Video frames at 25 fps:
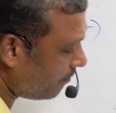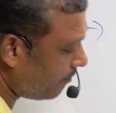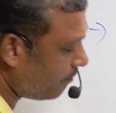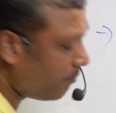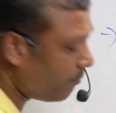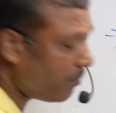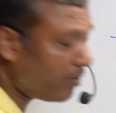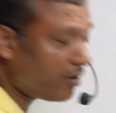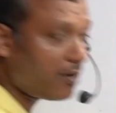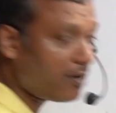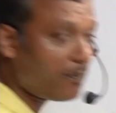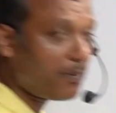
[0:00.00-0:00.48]

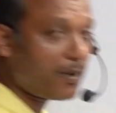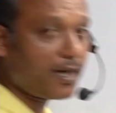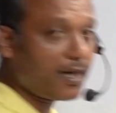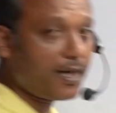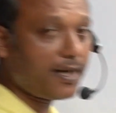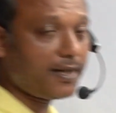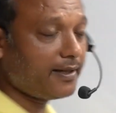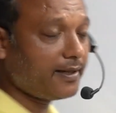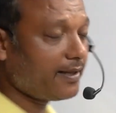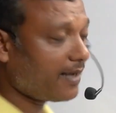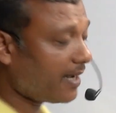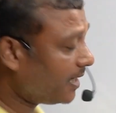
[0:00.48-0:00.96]
monopoly,
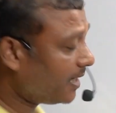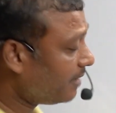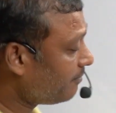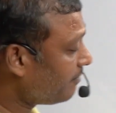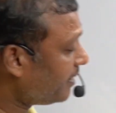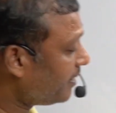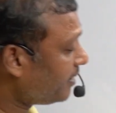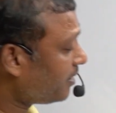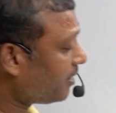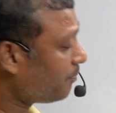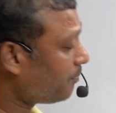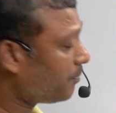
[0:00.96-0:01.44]
the
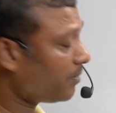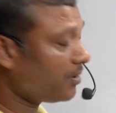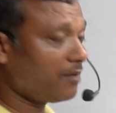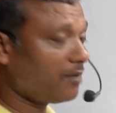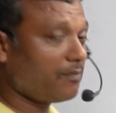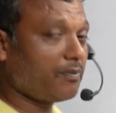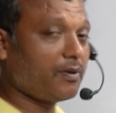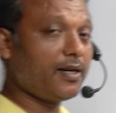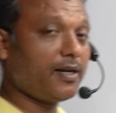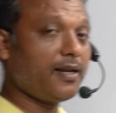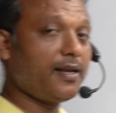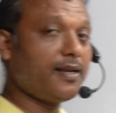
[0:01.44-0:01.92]
element of
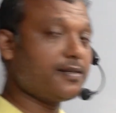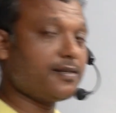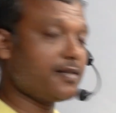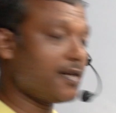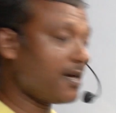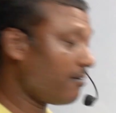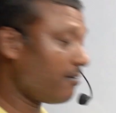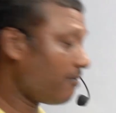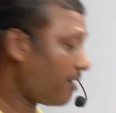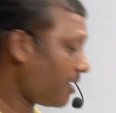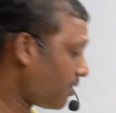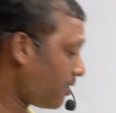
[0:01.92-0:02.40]
monopoly is
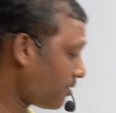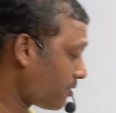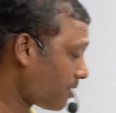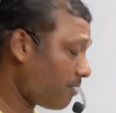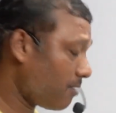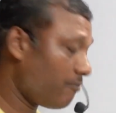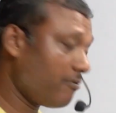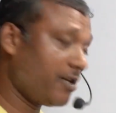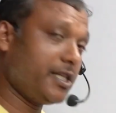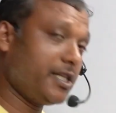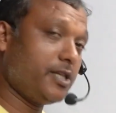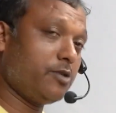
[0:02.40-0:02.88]

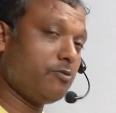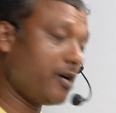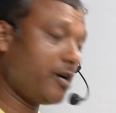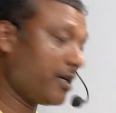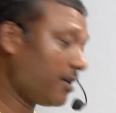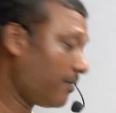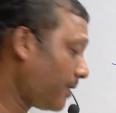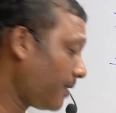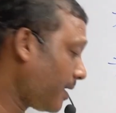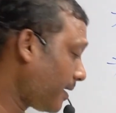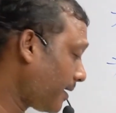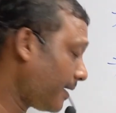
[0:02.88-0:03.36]
one
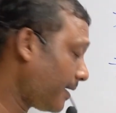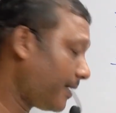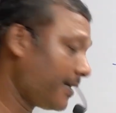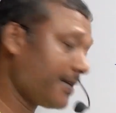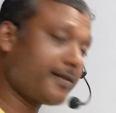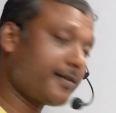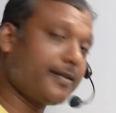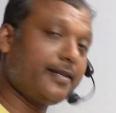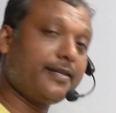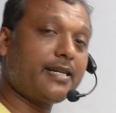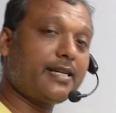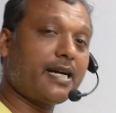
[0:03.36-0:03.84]
of the
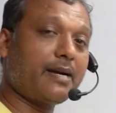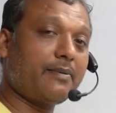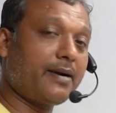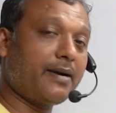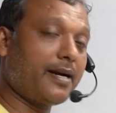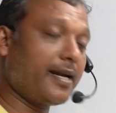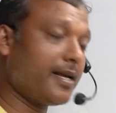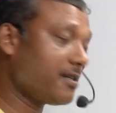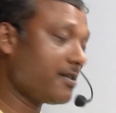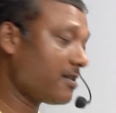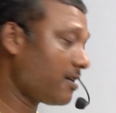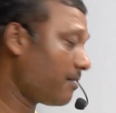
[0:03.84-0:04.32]
greatest
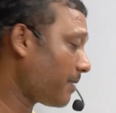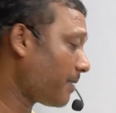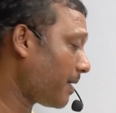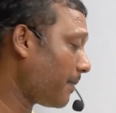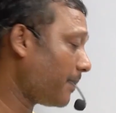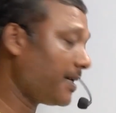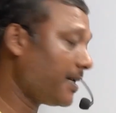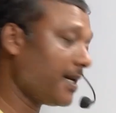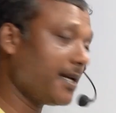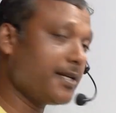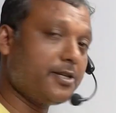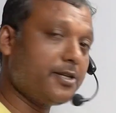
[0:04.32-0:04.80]
disadvantages of
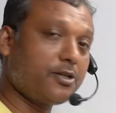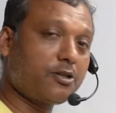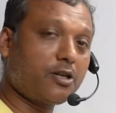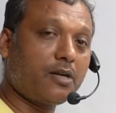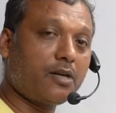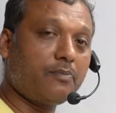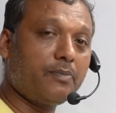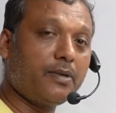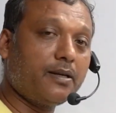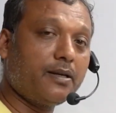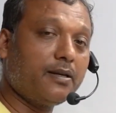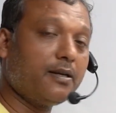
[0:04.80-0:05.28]
capitalist
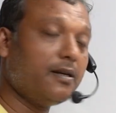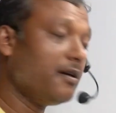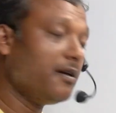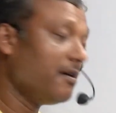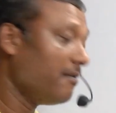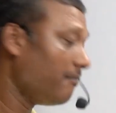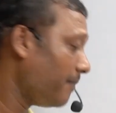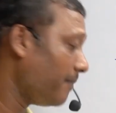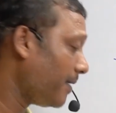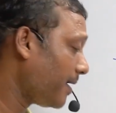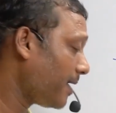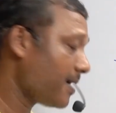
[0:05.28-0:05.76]
economy,
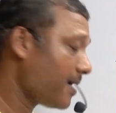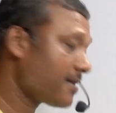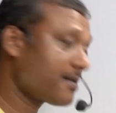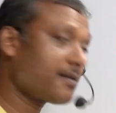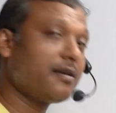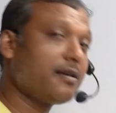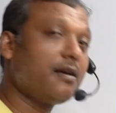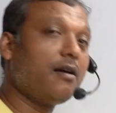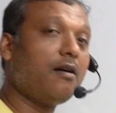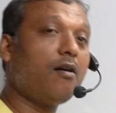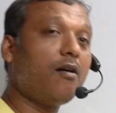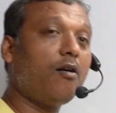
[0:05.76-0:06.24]
because
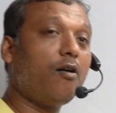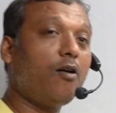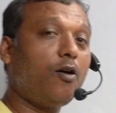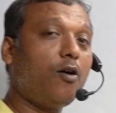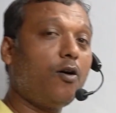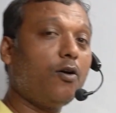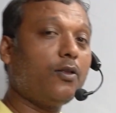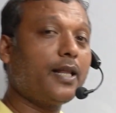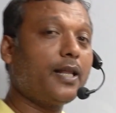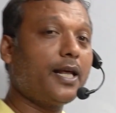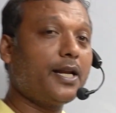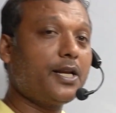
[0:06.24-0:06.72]

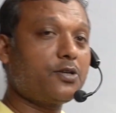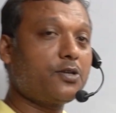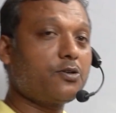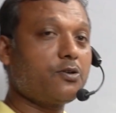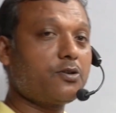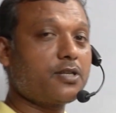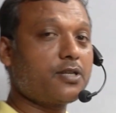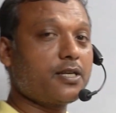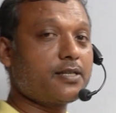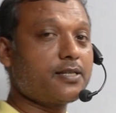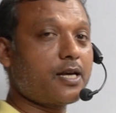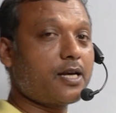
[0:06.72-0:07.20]
all the
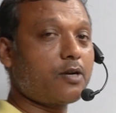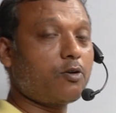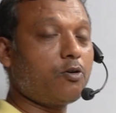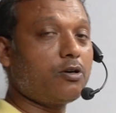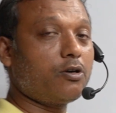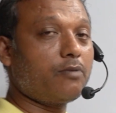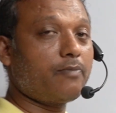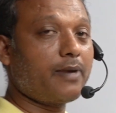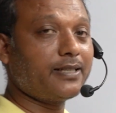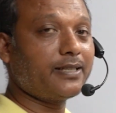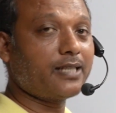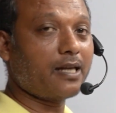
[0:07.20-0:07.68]
resources are
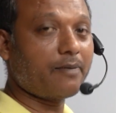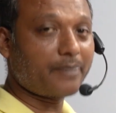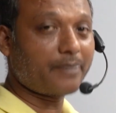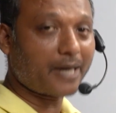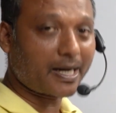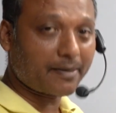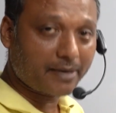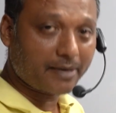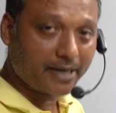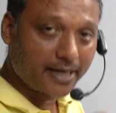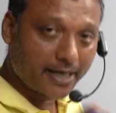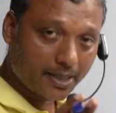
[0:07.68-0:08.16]
owned by the
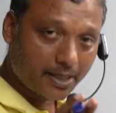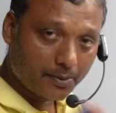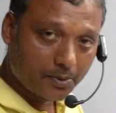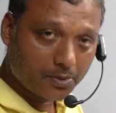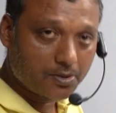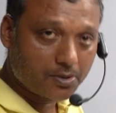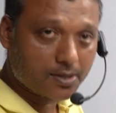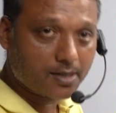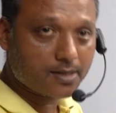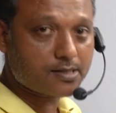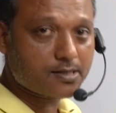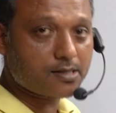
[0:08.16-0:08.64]
private
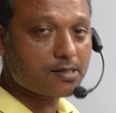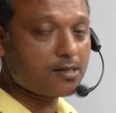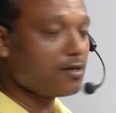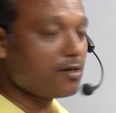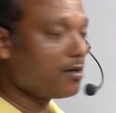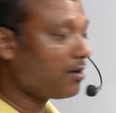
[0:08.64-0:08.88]
individuals.